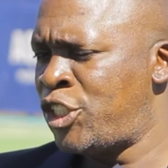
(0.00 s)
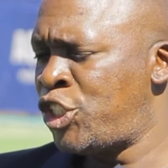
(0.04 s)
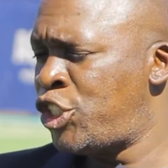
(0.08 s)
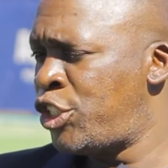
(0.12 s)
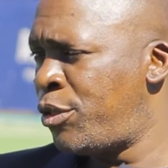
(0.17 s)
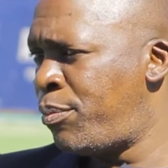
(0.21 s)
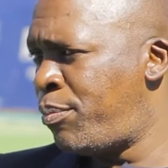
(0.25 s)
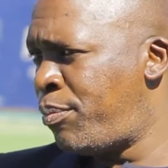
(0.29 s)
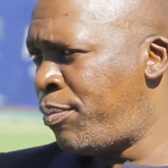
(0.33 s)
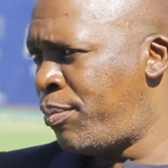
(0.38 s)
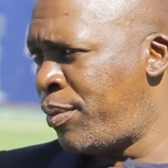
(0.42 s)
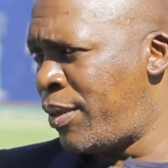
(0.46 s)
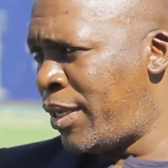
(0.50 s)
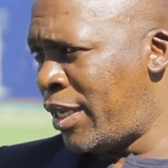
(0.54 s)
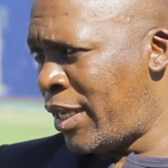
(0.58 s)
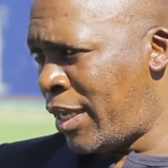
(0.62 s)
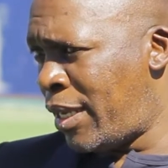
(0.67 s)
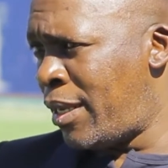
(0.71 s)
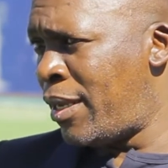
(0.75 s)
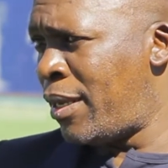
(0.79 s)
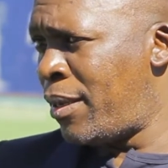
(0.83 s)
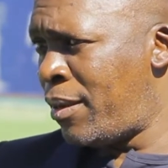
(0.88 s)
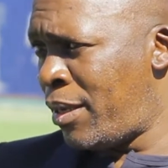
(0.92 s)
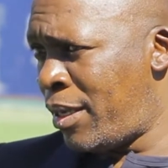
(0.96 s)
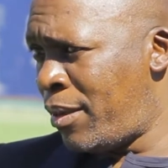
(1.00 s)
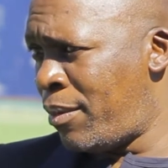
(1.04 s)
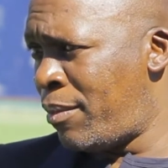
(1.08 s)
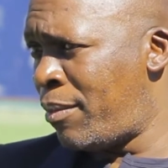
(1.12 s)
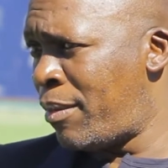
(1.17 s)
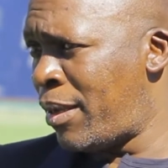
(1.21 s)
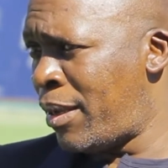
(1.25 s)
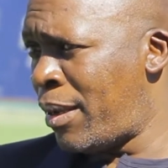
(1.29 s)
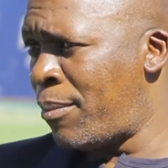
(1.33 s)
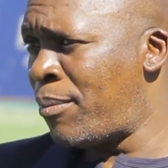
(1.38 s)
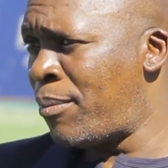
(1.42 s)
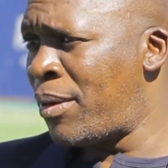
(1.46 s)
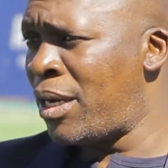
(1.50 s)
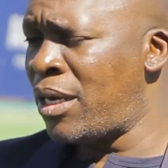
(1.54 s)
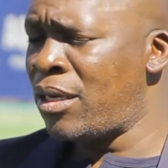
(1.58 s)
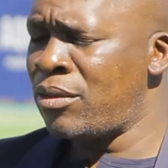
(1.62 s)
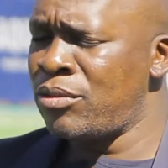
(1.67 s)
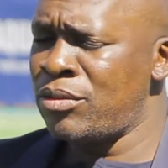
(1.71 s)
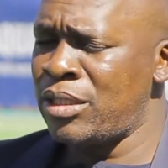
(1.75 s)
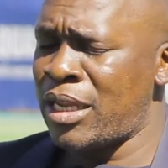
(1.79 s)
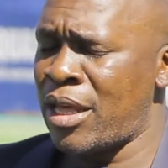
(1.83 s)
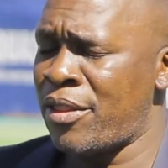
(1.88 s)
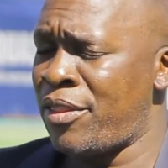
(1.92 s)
cheap amount.